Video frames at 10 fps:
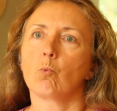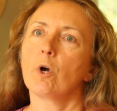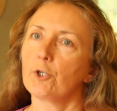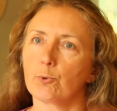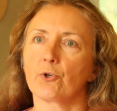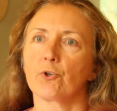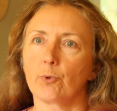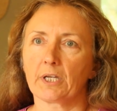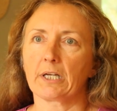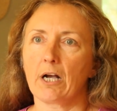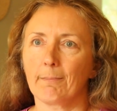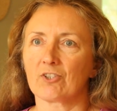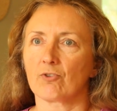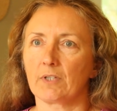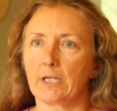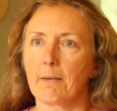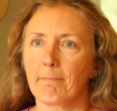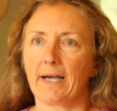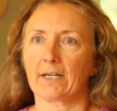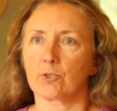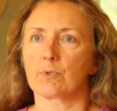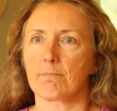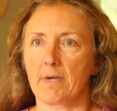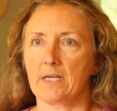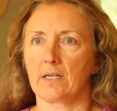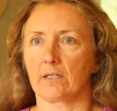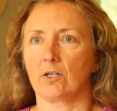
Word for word: what you were doing and how much of an impact it was making